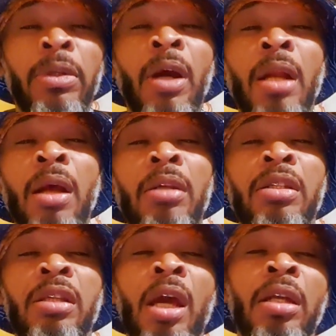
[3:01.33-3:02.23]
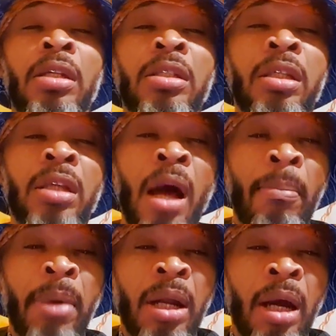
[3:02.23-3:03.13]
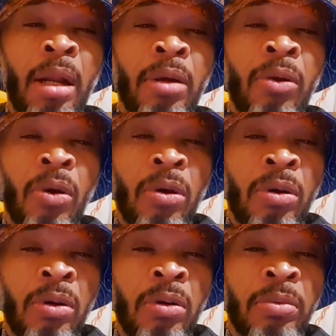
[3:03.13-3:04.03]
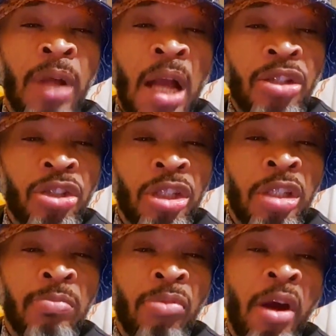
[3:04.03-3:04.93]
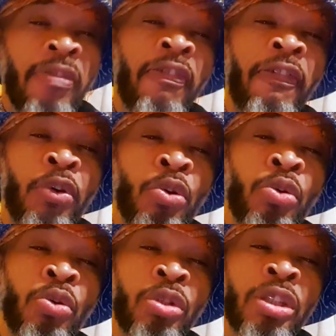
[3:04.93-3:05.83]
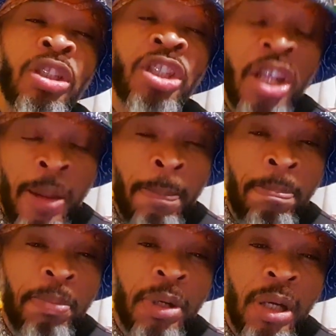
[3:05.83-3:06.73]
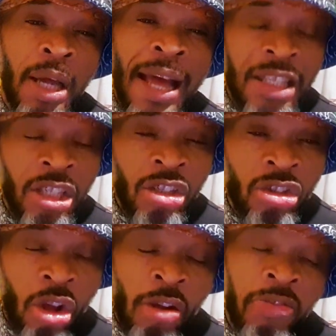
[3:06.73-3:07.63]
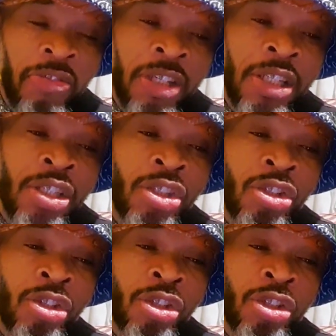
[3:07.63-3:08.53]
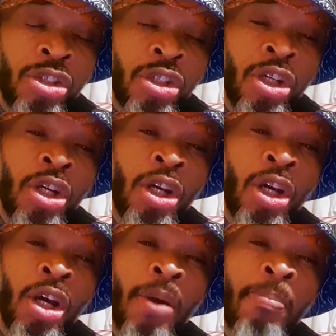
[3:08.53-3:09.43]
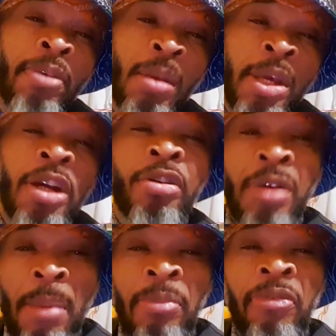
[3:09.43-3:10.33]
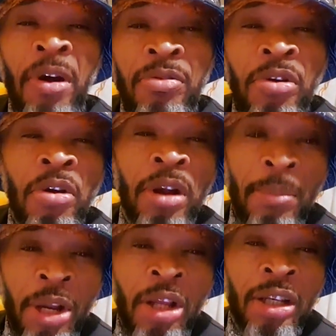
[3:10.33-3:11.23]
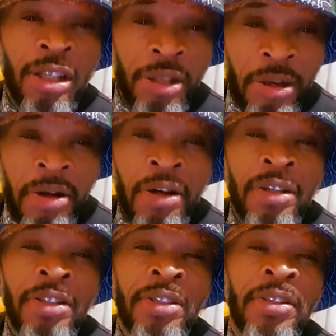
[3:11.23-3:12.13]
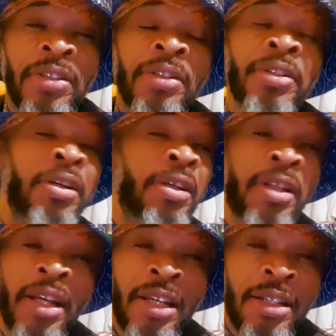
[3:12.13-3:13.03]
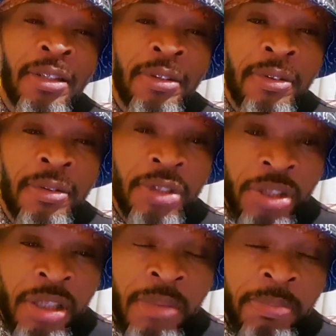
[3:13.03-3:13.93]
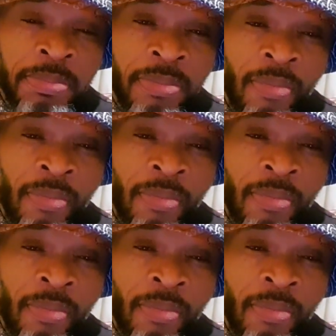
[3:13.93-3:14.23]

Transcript: They're not saying it's the yam, banana, cocoa, dasheen, breadfruit, guinea, ackee and saltfish, maybe crab from Rona blood clot. Girl there, what's your name?